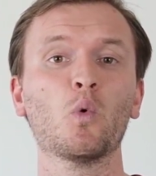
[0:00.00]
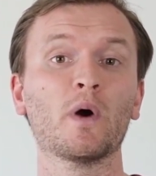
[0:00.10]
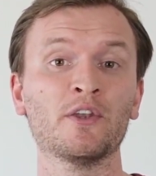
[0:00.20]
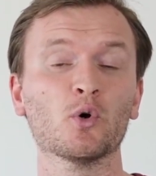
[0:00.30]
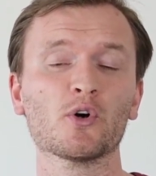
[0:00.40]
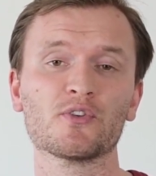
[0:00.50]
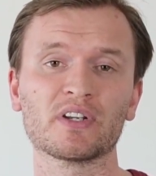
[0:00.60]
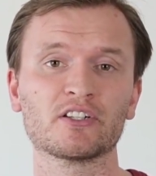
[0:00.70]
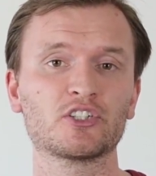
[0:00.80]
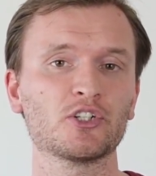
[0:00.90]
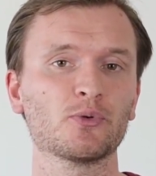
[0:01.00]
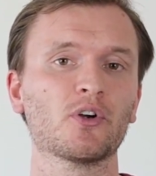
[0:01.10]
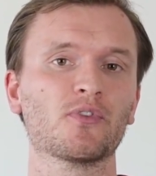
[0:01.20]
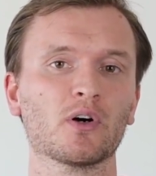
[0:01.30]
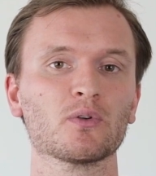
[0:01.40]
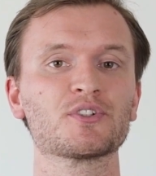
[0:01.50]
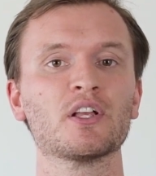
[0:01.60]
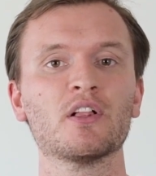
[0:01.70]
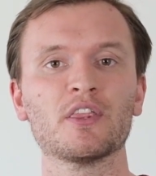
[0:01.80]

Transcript: When ordering duo rolls,